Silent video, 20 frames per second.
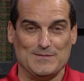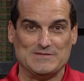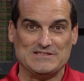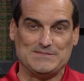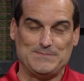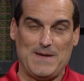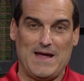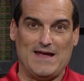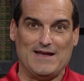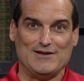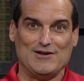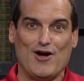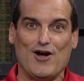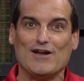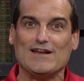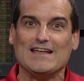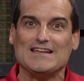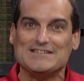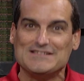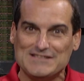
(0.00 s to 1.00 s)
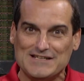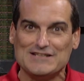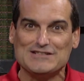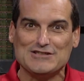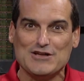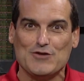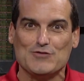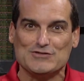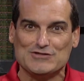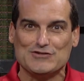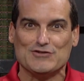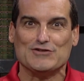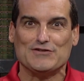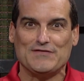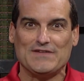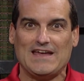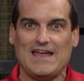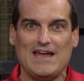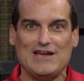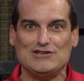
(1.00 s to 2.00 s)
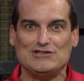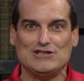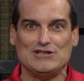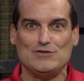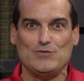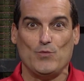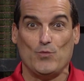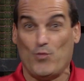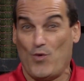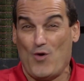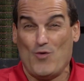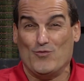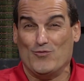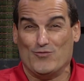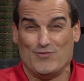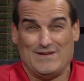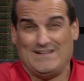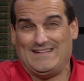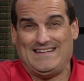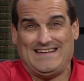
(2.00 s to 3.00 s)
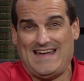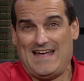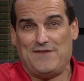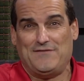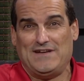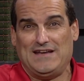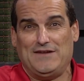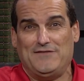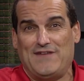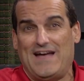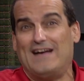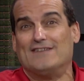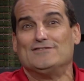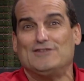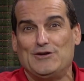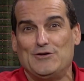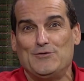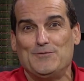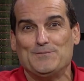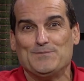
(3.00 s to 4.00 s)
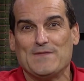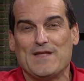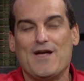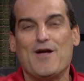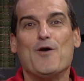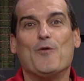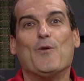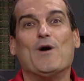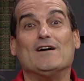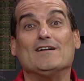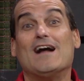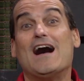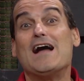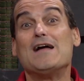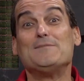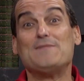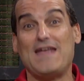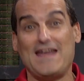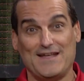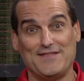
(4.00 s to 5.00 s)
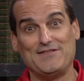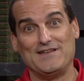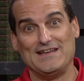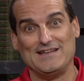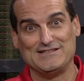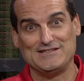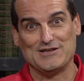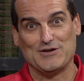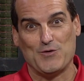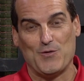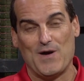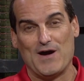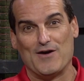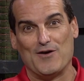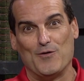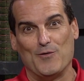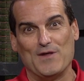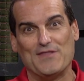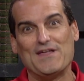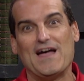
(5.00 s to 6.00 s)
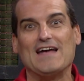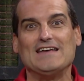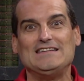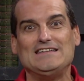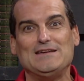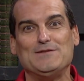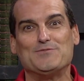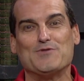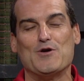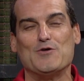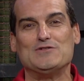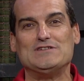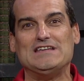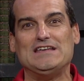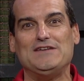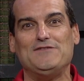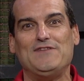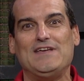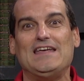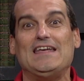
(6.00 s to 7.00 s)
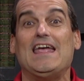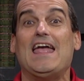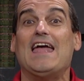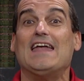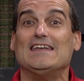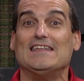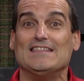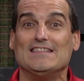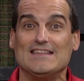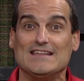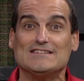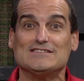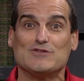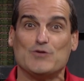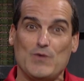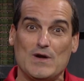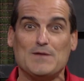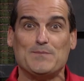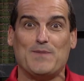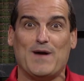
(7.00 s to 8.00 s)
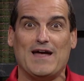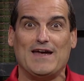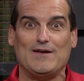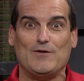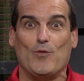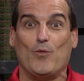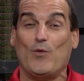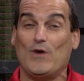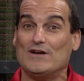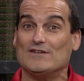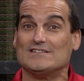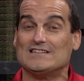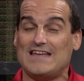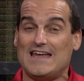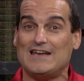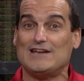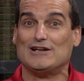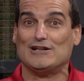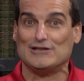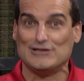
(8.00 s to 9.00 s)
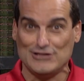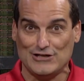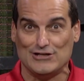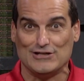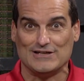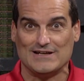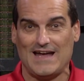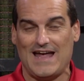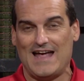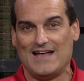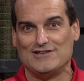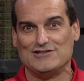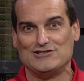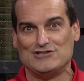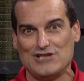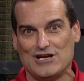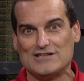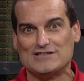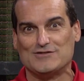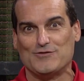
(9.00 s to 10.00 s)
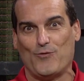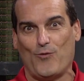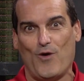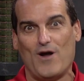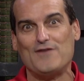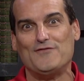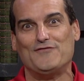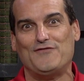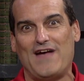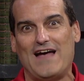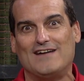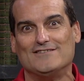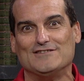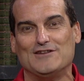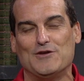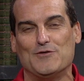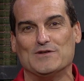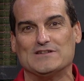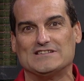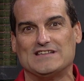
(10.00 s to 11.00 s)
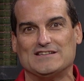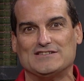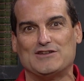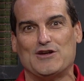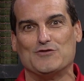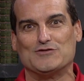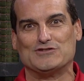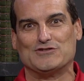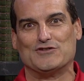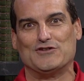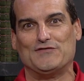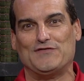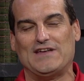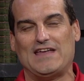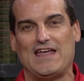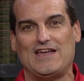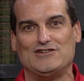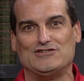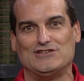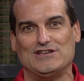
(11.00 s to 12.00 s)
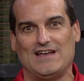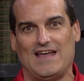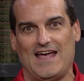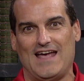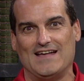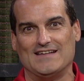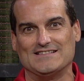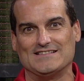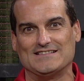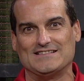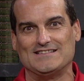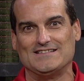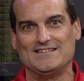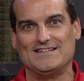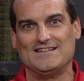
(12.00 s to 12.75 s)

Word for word: to spend on a Cisco certification won't really have any value? Well, I'm Anthony Sequeira with IT Pro TV, and in this QuickByte, we'll take a look at just what value a Cisco certification has.